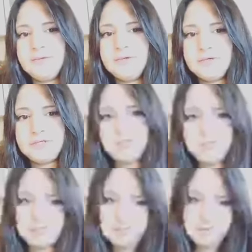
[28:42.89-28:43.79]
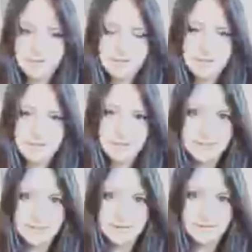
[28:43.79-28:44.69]
I've got to turn the screen down.
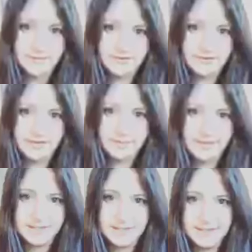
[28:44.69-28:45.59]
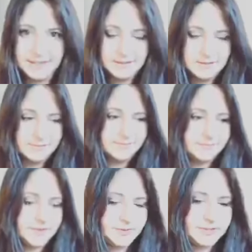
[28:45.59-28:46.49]
It's giving me really bad glare on
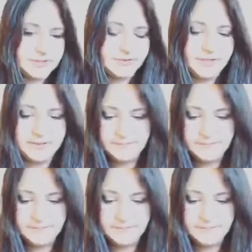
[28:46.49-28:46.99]
my screen.